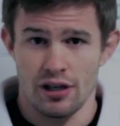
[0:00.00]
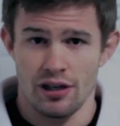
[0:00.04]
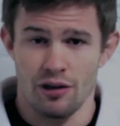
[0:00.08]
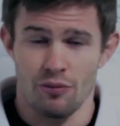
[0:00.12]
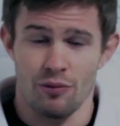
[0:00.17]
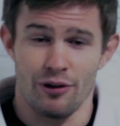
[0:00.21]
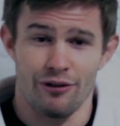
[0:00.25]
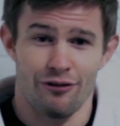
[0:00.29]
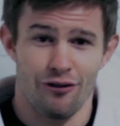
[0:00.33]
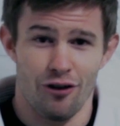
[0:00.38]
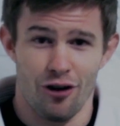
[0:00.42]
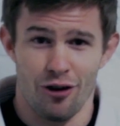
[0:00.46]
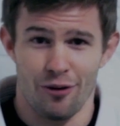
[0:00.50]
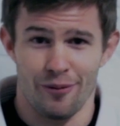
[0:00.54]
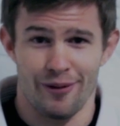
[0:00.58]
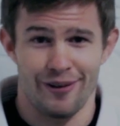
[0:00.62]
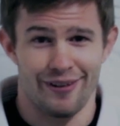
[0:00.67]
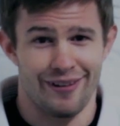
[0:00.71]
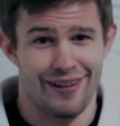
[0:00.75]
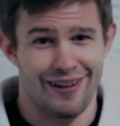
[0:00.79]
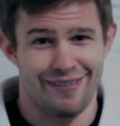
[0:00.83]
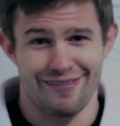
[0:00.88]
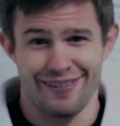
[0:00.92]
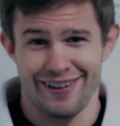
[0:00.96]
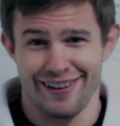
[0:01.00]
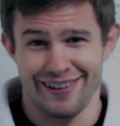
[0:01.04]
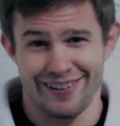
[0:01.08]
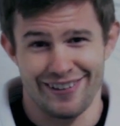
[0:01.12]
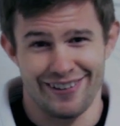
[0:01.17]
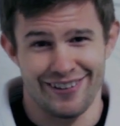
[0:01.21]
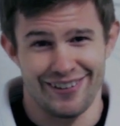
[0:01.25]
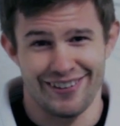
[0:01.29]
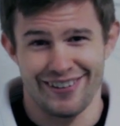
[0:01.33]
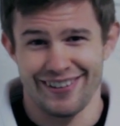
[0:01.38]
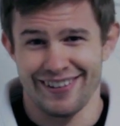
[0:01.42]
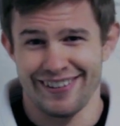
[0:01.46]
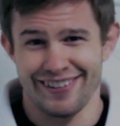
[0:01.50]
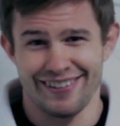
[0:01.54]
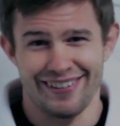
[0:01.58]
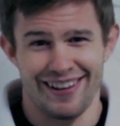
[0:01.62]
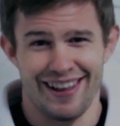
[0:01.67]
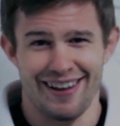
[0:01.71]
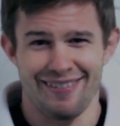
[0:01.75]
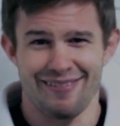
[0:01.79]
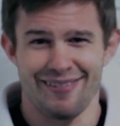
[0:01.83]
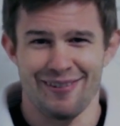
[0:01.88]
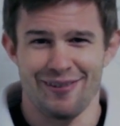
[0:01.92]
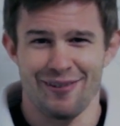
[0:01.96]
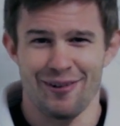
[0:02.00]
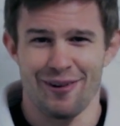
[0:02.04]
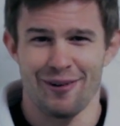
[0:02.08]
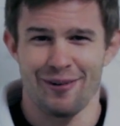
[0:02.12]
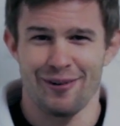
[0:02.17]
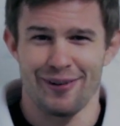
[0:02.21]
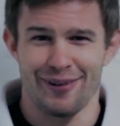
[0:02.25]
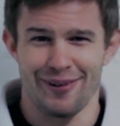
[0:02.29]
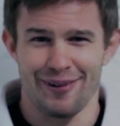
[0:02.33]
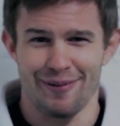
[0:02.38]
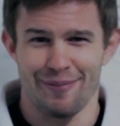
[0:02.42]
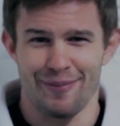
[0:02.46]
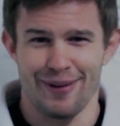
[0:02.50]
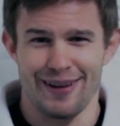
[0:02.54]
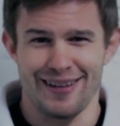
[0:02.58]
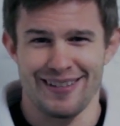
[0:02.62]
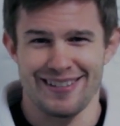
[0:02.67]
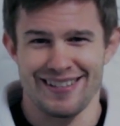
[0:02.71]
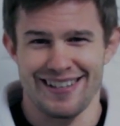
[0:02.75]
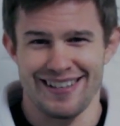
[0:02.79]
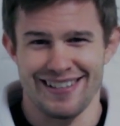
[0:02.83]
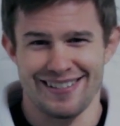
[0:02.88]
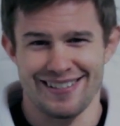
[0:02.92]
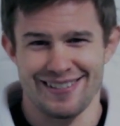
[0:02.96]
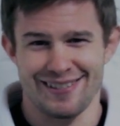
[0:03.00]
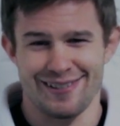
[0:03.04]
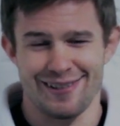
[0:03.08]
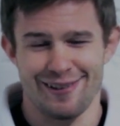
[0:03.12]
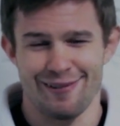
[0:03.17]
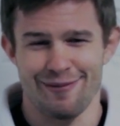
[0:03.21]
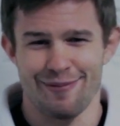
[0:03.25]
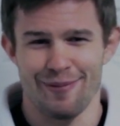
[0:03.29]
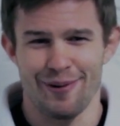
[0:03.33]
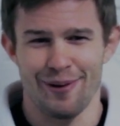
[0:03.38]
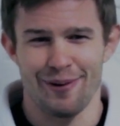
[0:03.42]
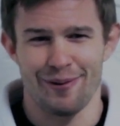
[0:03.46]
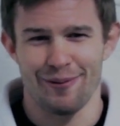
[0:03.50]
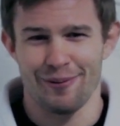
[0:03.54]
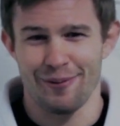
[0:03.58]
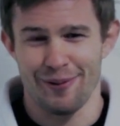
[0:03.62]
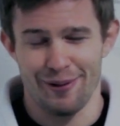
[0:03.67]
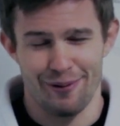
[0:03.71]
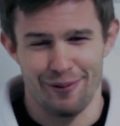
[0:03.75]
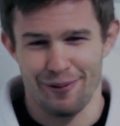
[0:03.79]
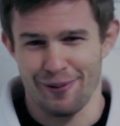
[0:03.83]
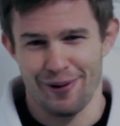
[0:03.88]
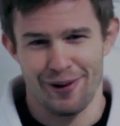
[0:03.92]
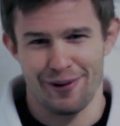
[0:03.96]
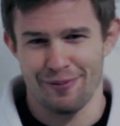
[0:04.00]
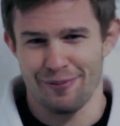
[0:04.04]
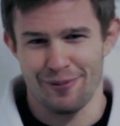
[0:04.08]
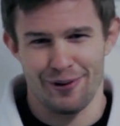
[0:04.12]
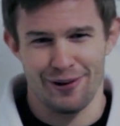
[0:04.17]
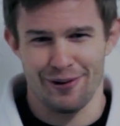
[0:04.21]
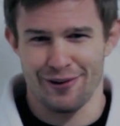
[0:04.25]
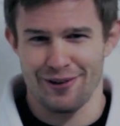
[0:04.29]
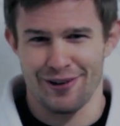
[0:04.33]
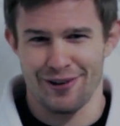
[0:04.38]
and we thought we were like really good. Like we thought we were the bee's knees and stuff, but we were